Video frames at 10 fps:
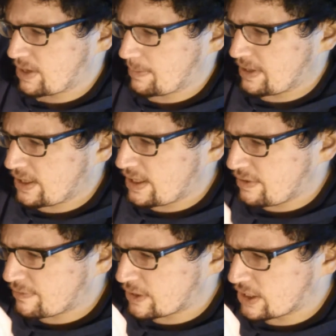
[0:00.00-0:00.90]
I
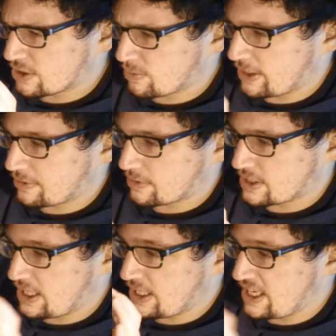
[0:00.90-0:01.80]
believe,
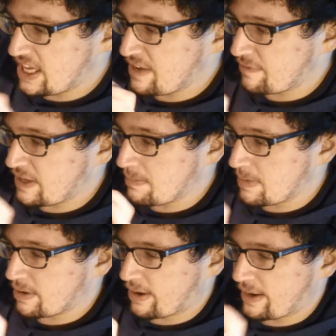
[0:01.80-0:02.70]
2013 EV
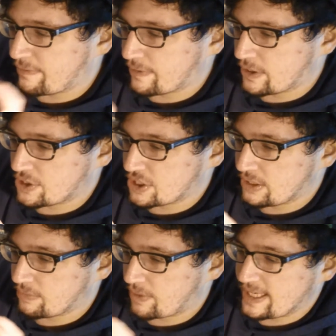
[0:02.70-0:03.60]
Mirai
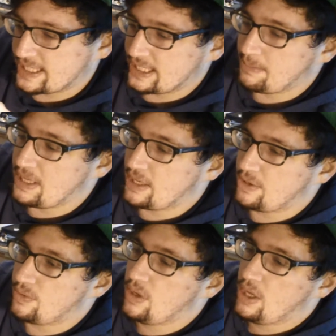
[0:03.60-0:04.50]
version Racing
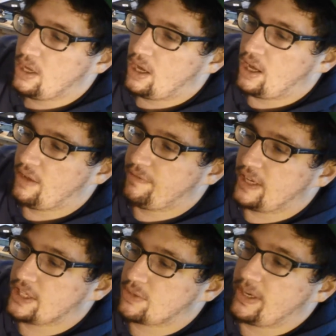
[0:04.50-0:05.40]
Miku of,
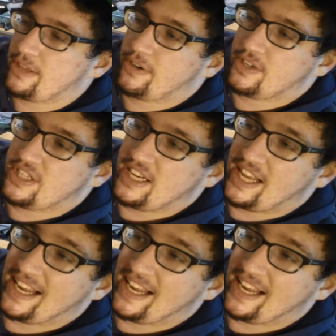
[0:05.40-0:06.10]
2013.